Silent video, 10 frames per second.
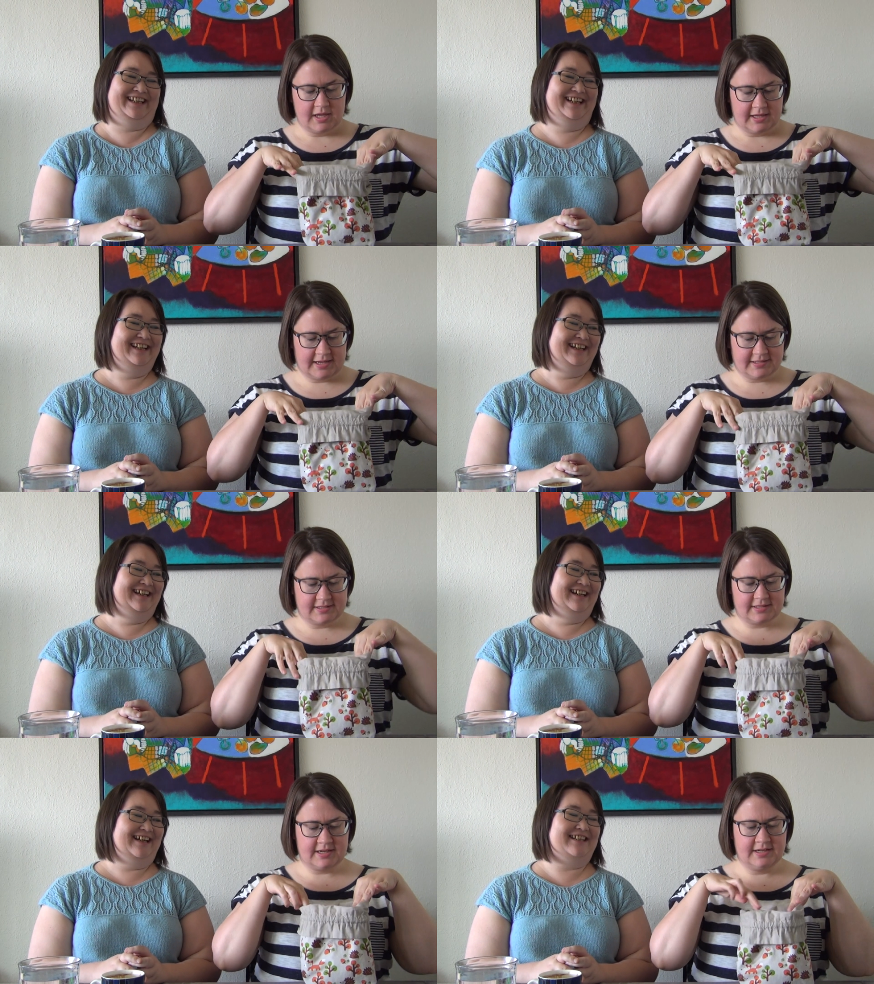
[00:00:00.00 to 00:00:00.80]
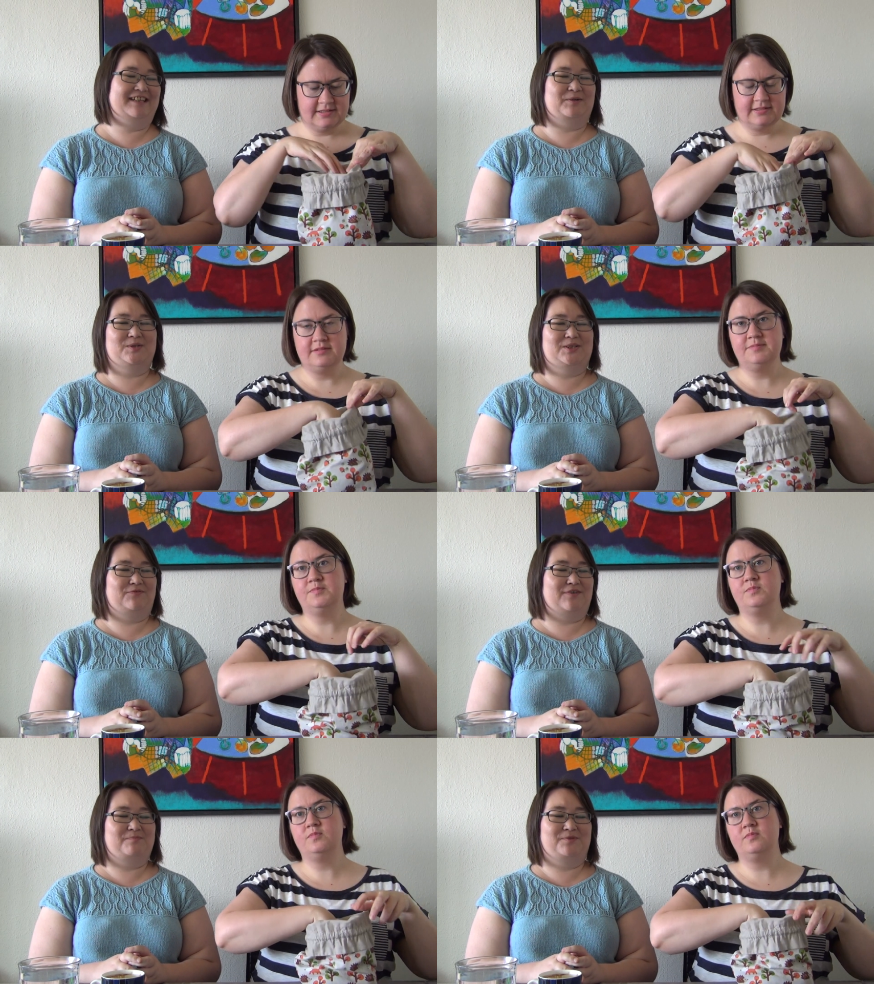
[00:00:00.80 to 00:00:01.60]
Speaker 1: Yes. And, and there was a
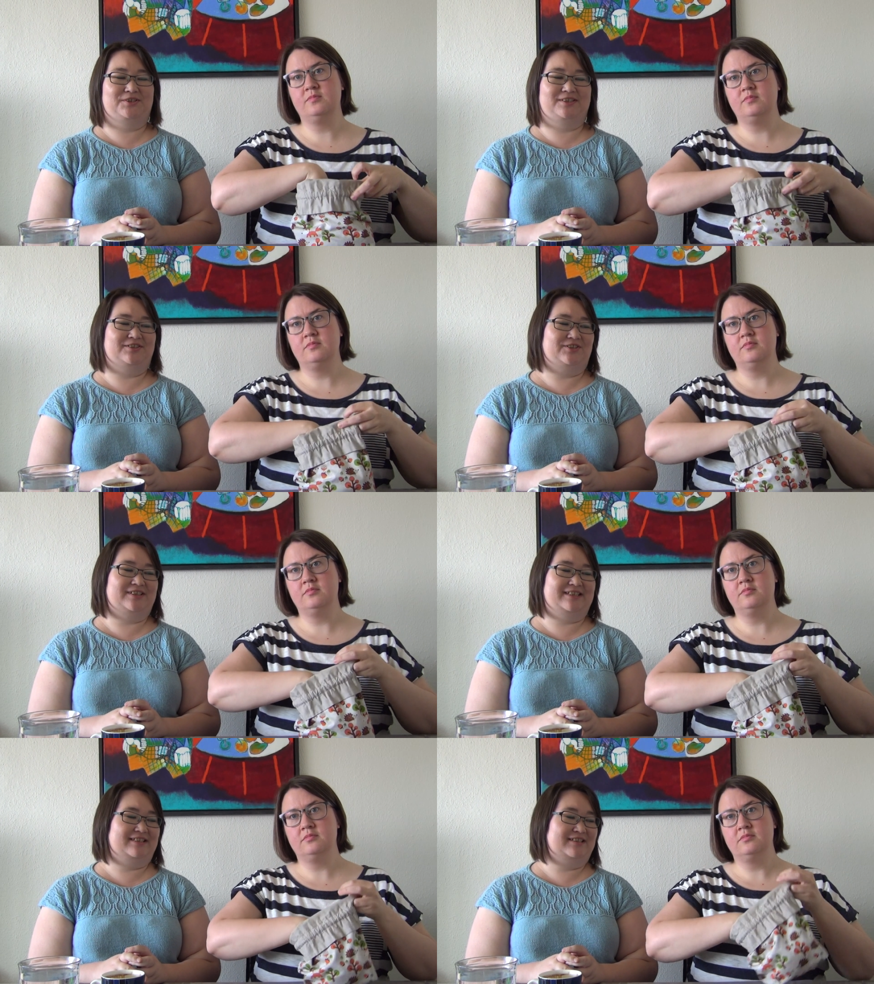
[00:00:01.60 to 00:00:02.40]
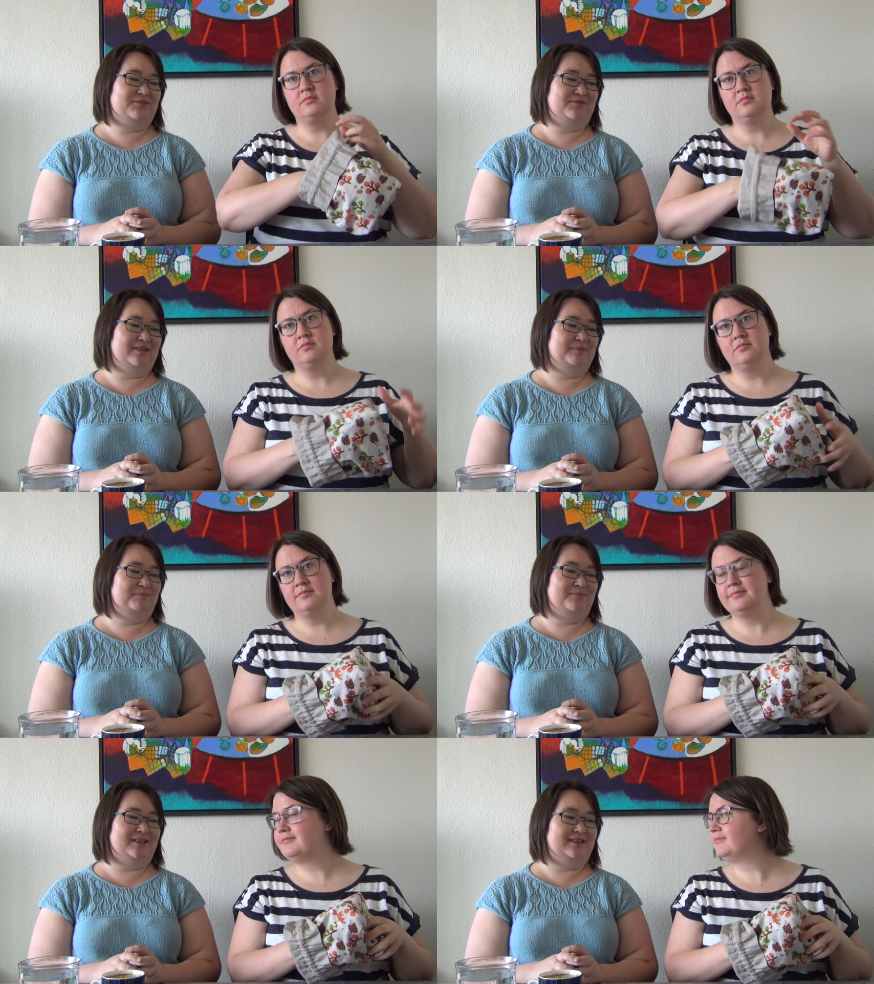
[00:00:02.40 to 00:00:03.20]
fabric that just
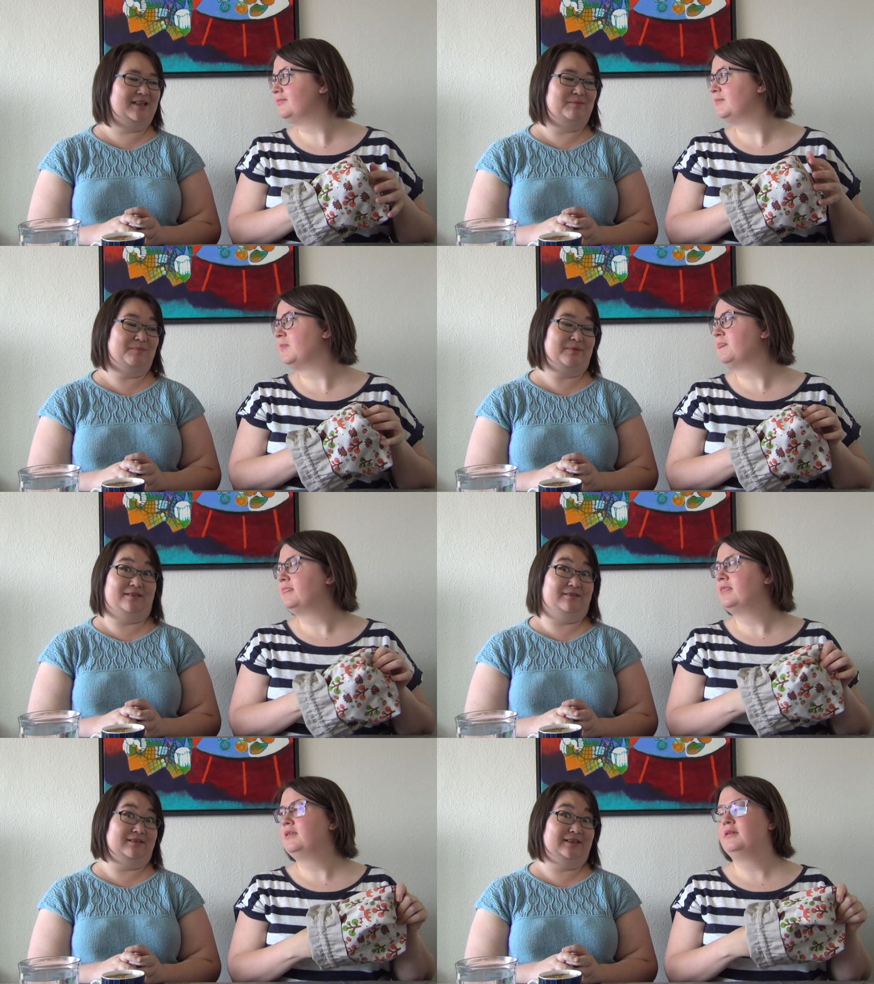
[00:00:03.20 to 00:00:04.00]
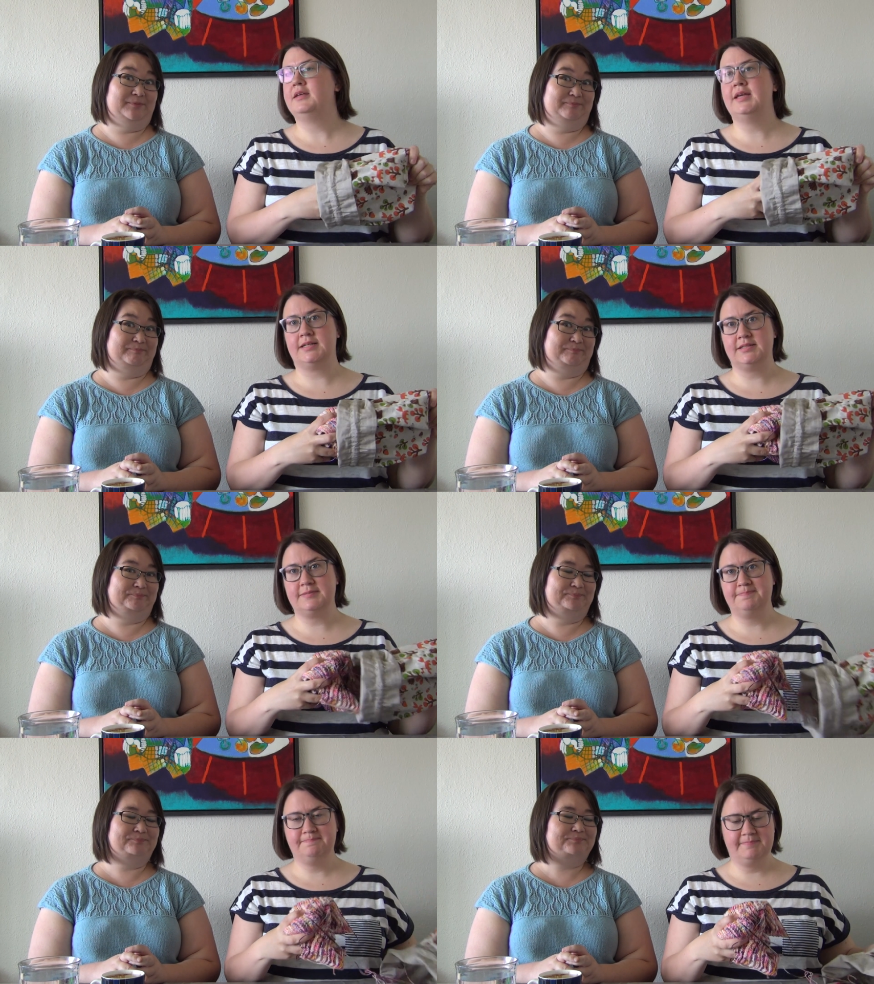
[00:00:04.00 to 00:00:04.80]
screamed my name apparently.
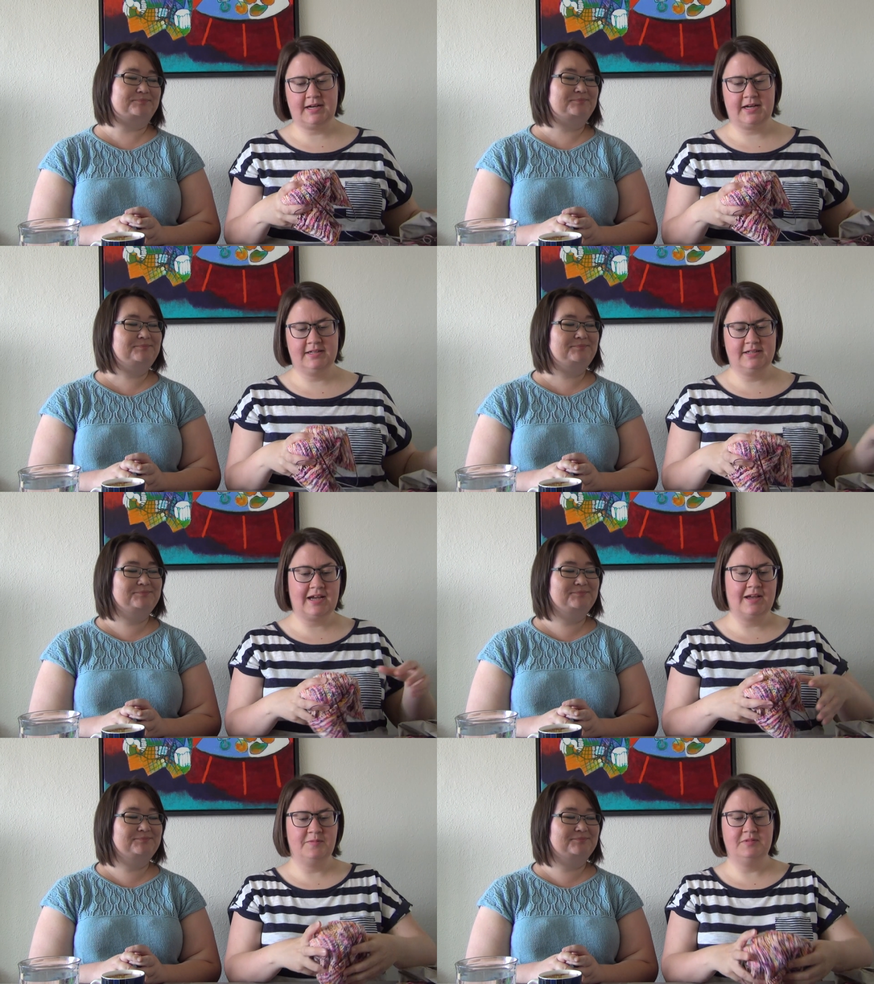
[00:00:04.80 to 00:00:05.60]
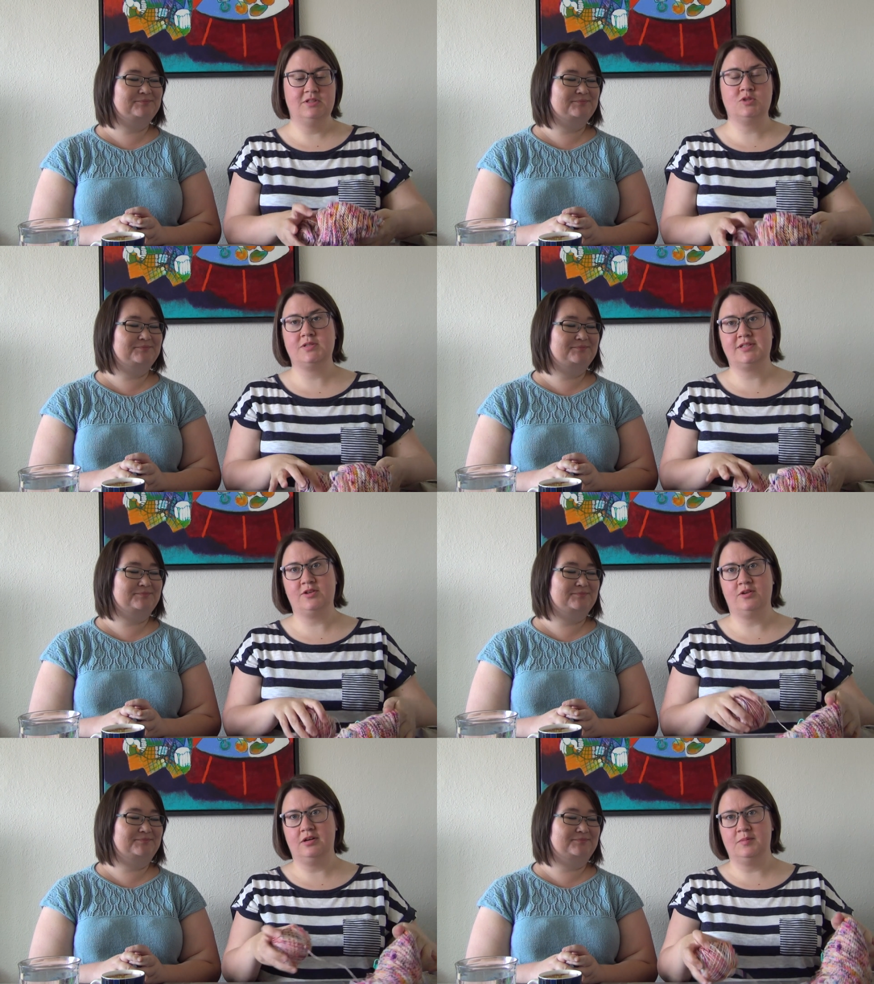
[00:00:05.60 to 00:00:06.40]
Yes. I I
Speaker 2: twisted
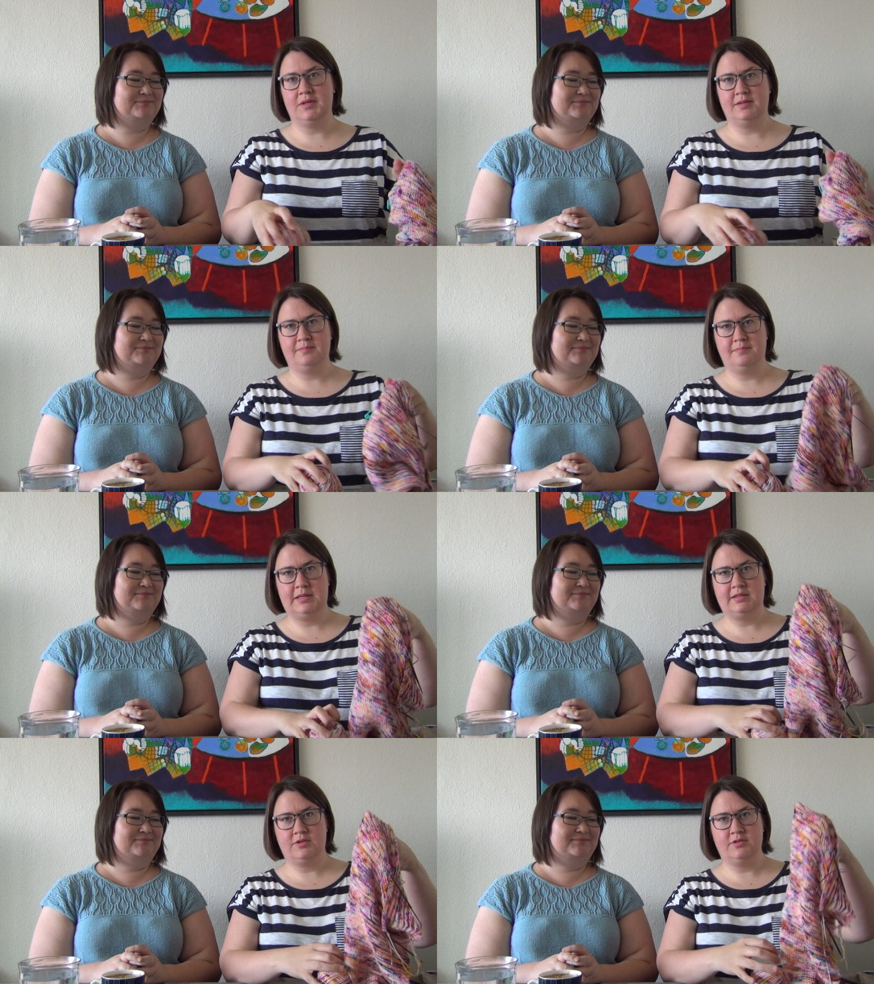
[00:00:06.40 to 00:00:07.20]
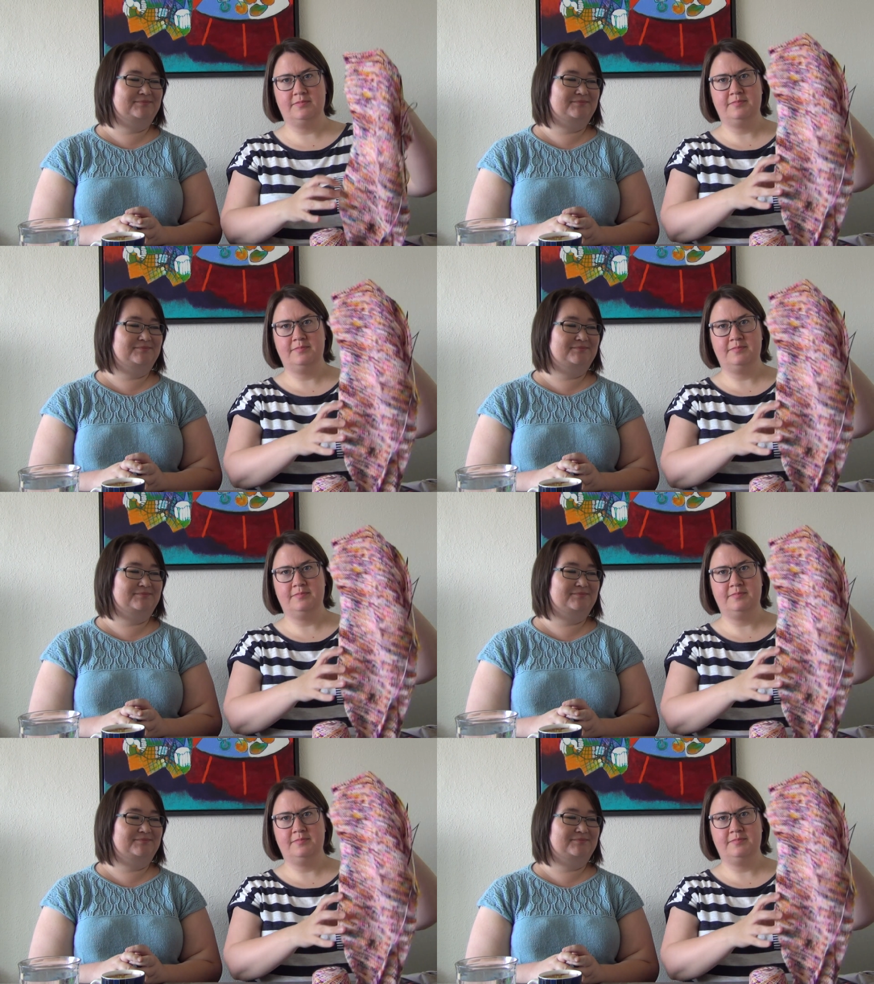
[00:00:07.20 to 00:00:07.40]
her arm and made her